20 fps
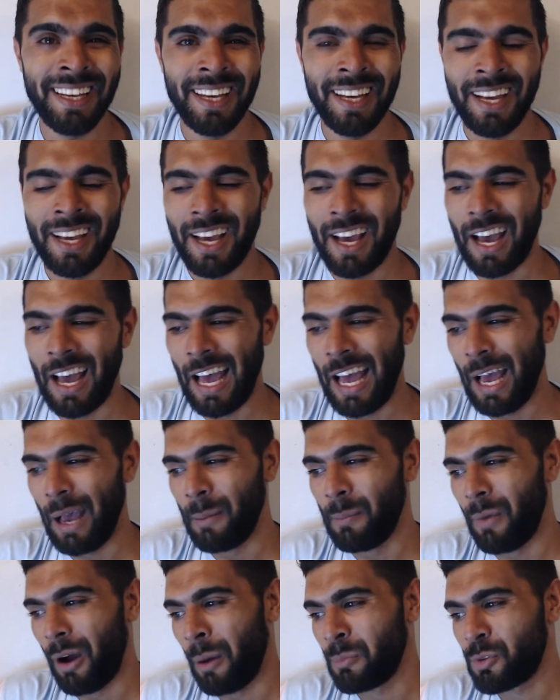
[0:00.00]

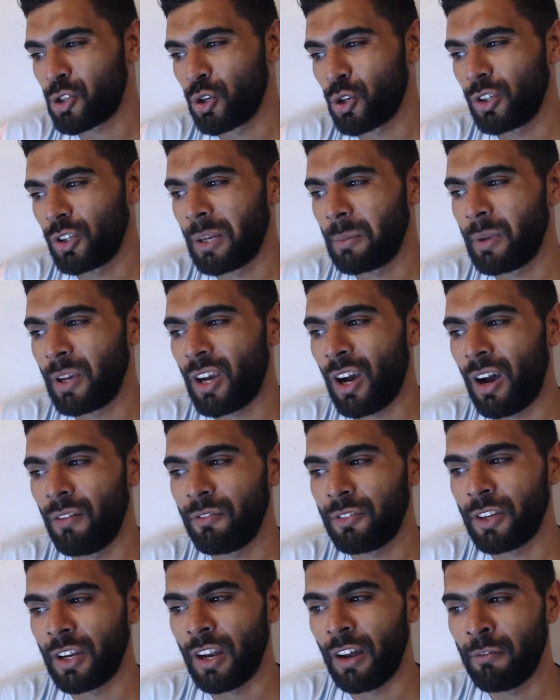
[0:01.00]
I'm sure they'd be
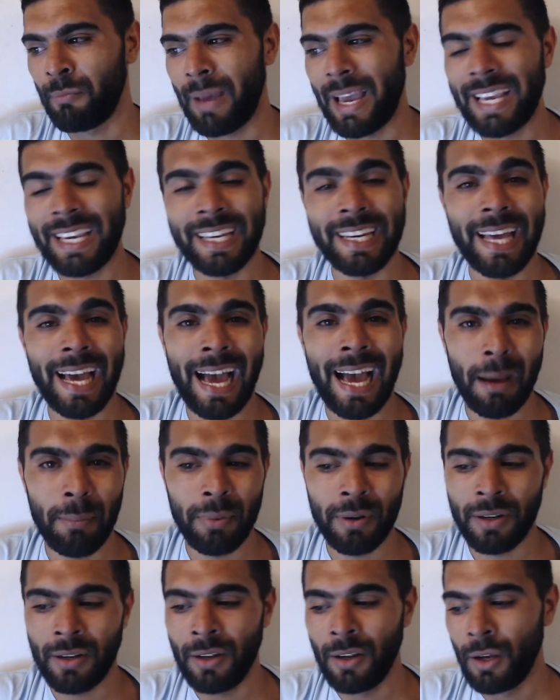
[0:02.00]
confident of making it
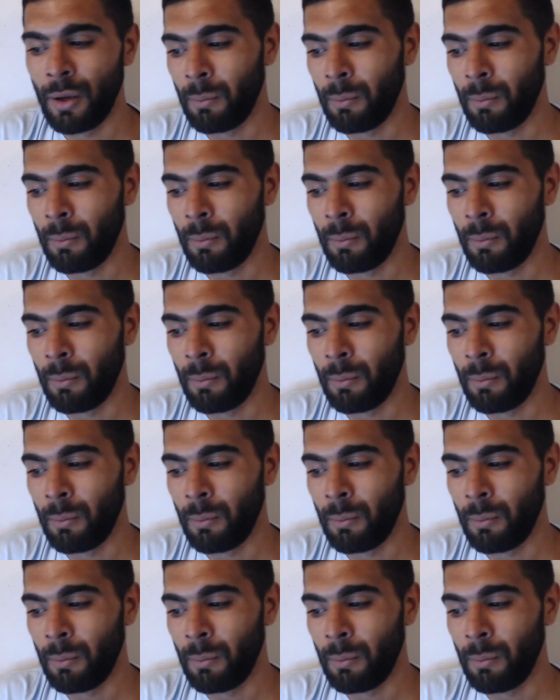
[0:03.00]
happen,